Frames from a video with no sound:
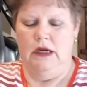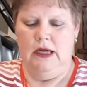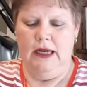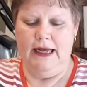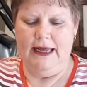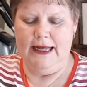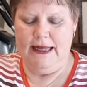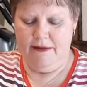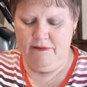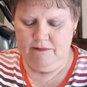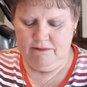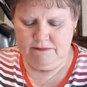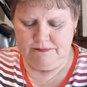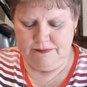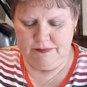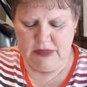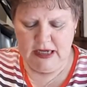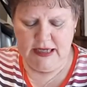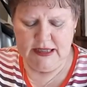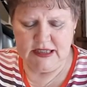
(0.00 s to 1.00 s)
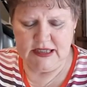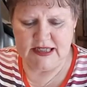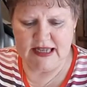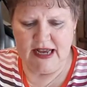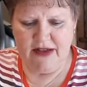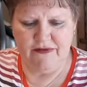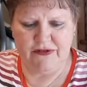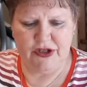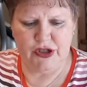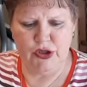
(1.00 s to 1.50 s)
Um, I just
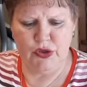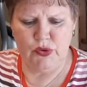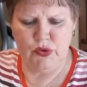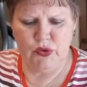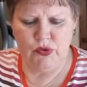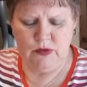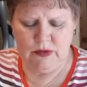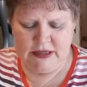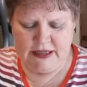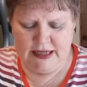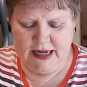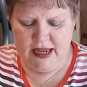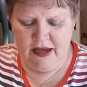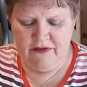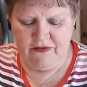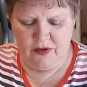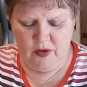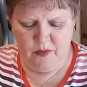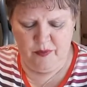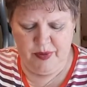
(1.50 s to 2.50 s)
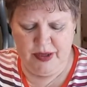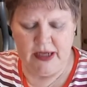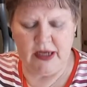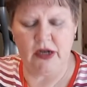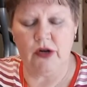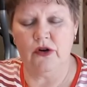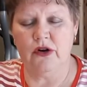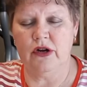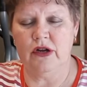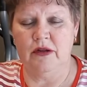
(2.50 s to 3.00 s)
have two today from
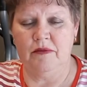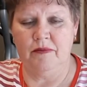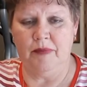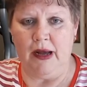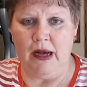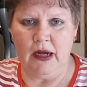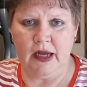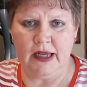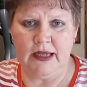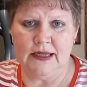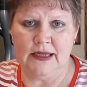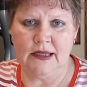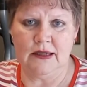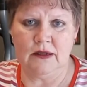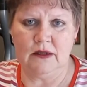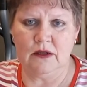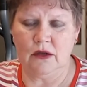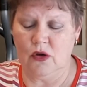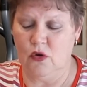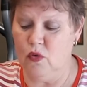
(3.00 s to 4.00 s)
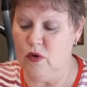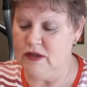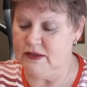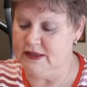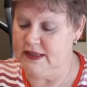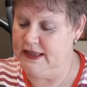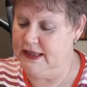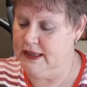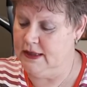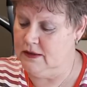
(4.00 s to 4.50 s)
Pinker 'n' Punkin
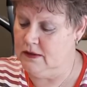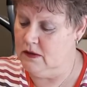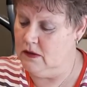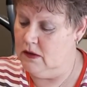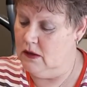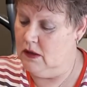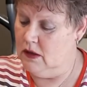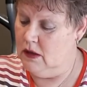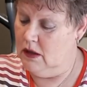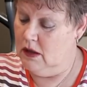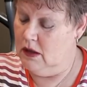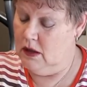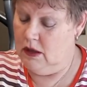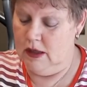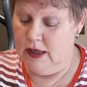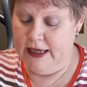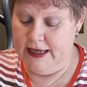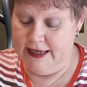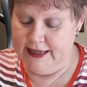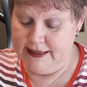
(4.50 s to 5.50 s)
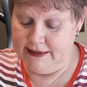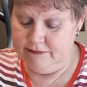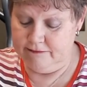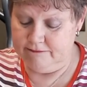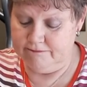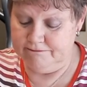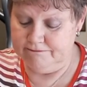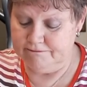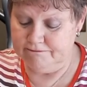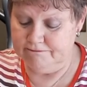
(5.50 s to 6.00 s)
Quilting.
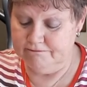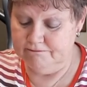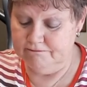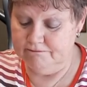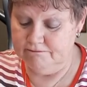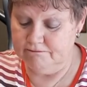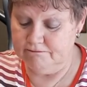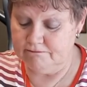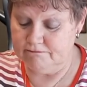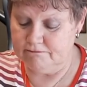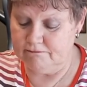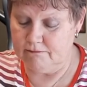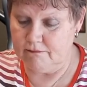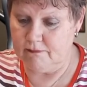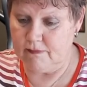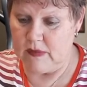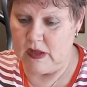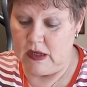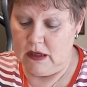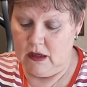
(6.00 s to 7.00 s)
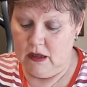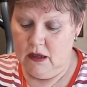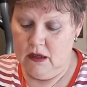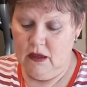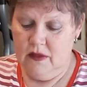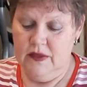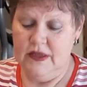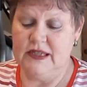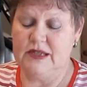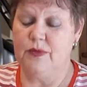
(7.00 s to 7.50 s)
Um,
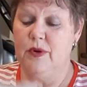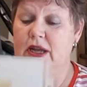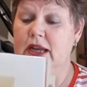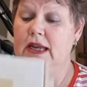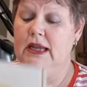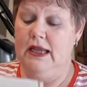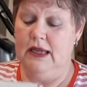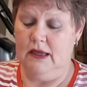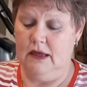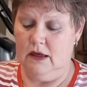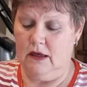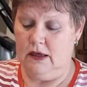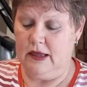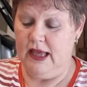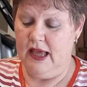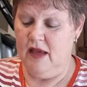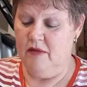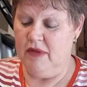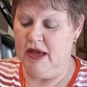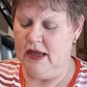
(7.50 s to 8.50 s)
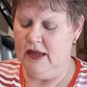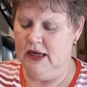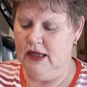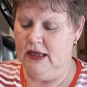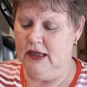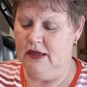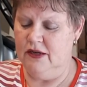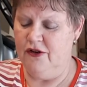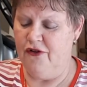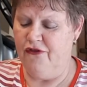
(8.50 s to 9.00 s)
this one came out
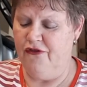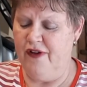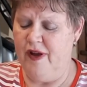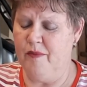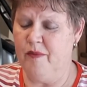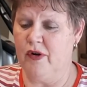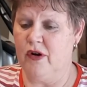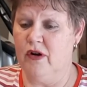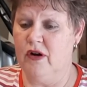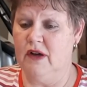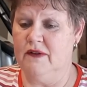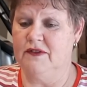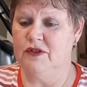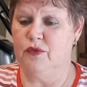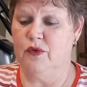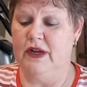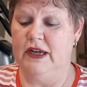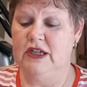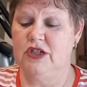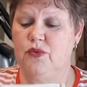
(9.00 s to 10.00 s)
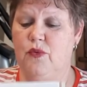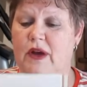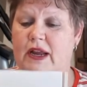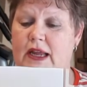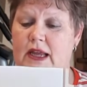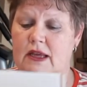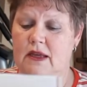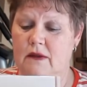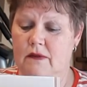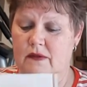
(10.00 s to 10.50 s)
in November of twenty
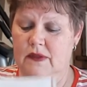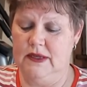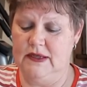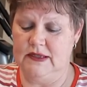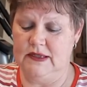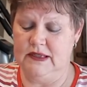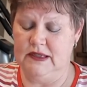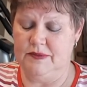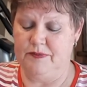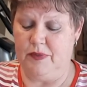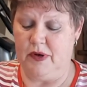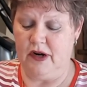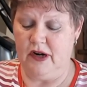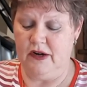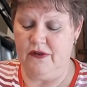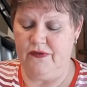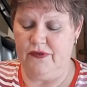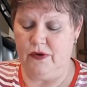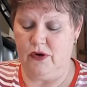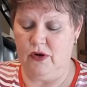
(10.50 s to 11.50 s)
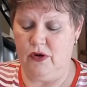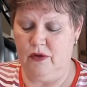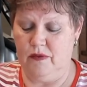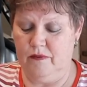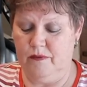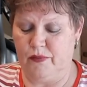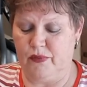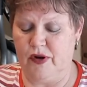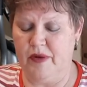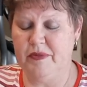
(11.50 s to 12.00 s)
twenty. This is part of
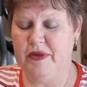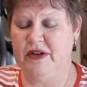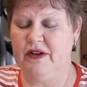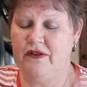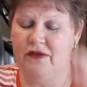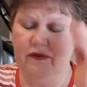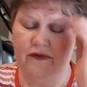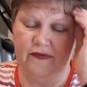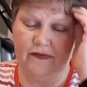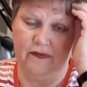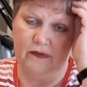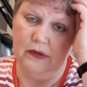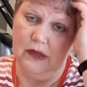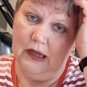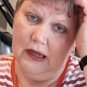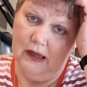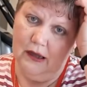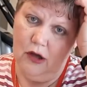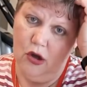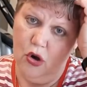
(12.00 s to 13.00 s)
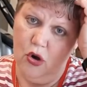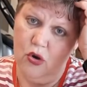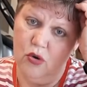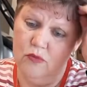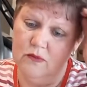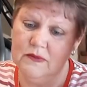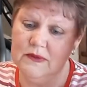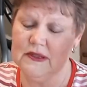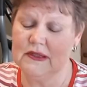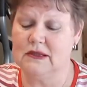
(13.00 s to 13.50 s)
her Primitive uh,
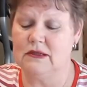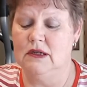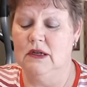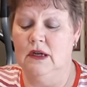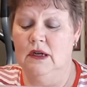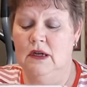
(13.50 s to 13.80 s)
Homes